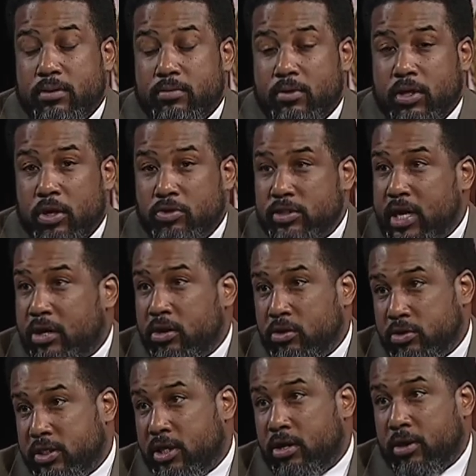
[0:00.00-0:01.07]
close down a
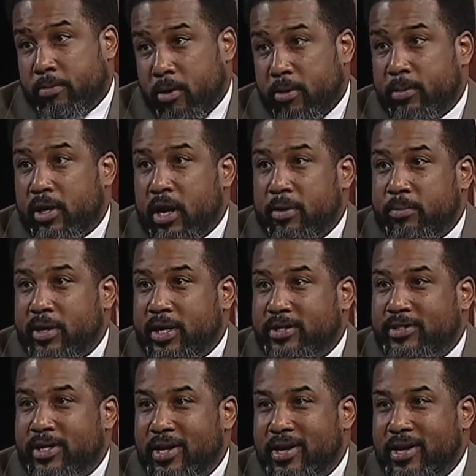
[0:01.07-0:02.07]
hotel or apartment complex,